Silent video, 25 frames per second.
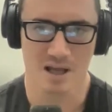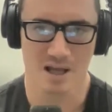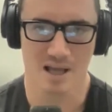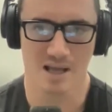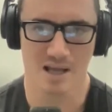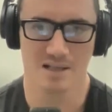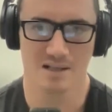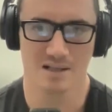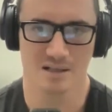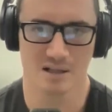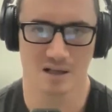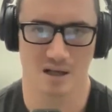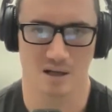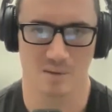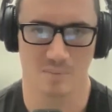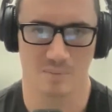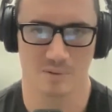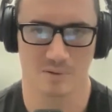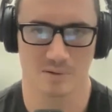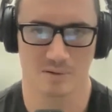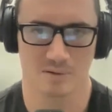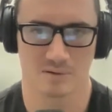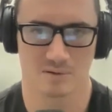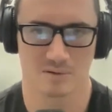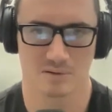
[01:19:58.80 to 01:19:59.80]
end up
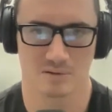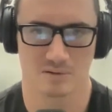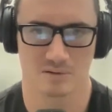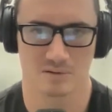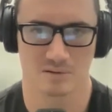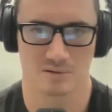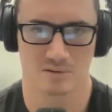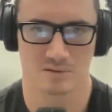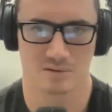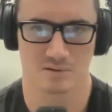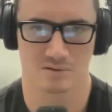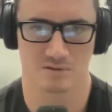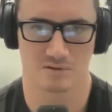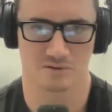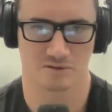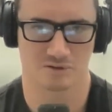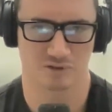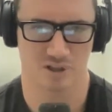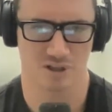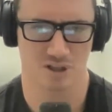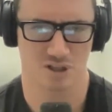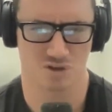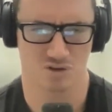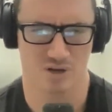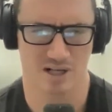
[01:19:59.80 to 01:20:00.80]

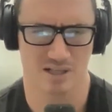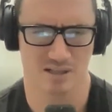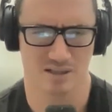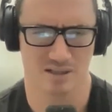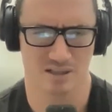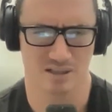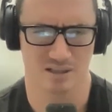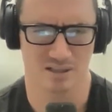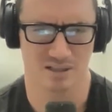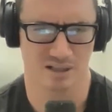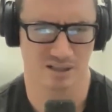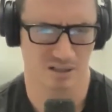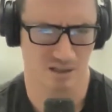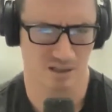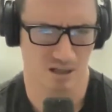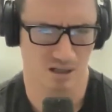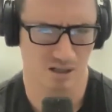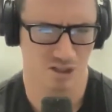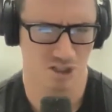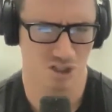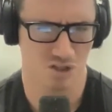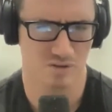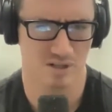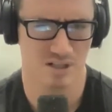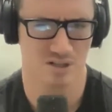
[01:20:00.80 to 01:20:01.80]
frustrated. Like,
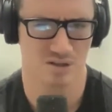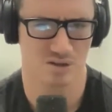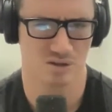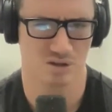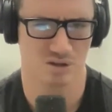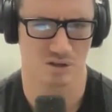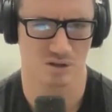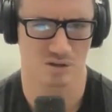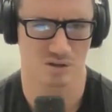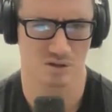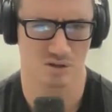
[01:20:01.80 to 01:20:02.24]
luxury is not